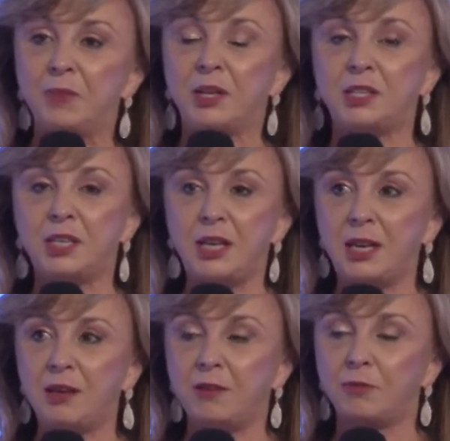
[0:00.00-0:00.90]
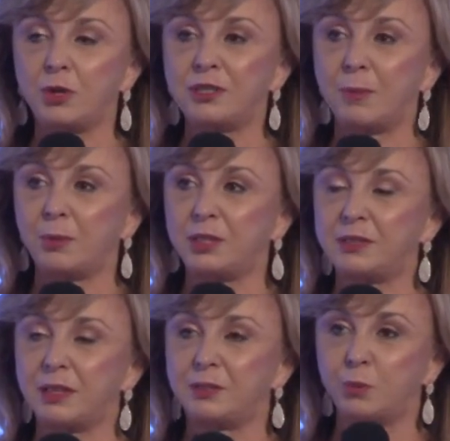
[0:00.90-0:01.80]
GE, for example,
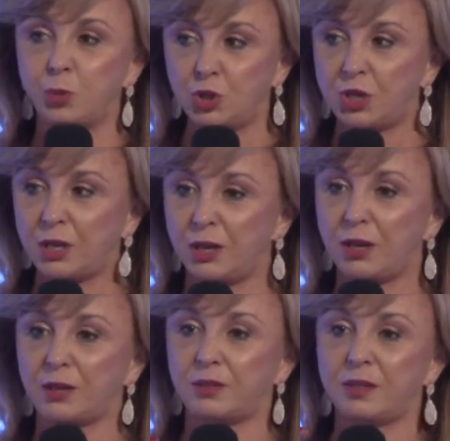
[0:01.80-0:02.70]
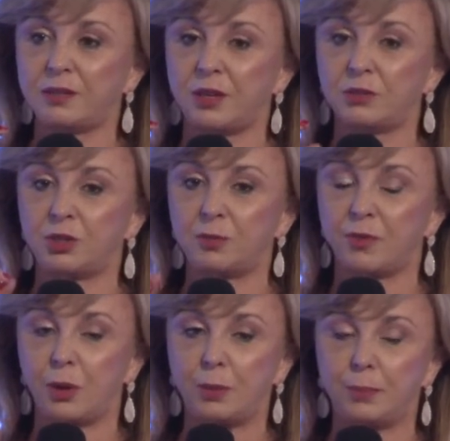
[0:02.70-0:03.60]
it's pushing a lot this
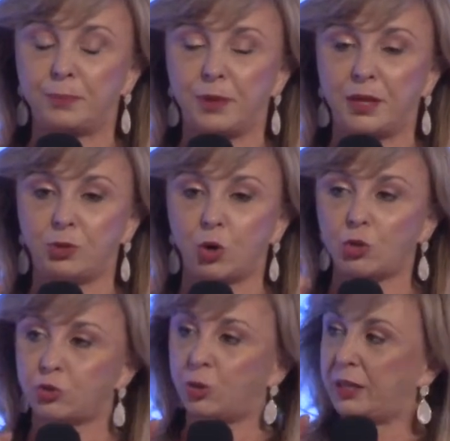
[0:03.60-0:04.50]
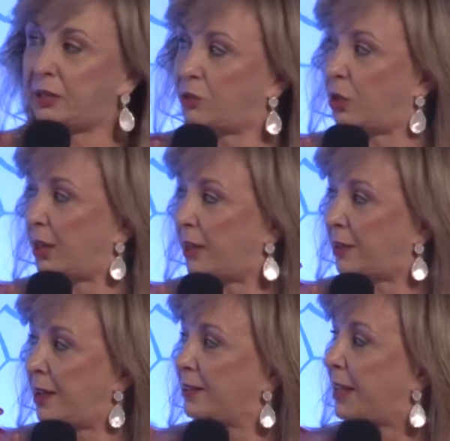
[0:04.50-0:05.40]
concept of industrial internet
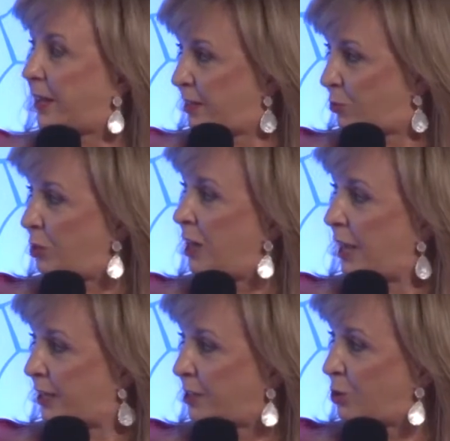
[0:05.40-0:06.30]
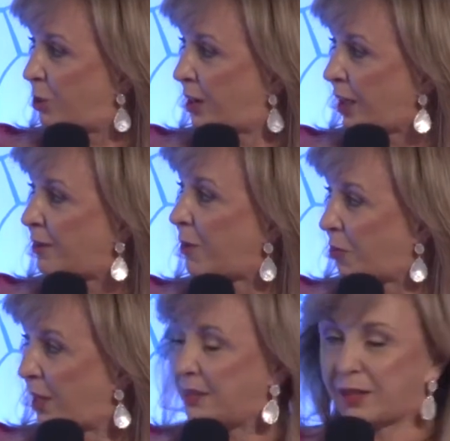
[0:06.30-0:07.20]
that is related to the kind
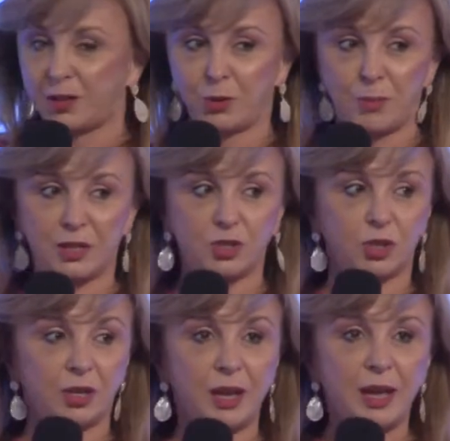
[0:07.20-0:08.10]
of things that you mentioned.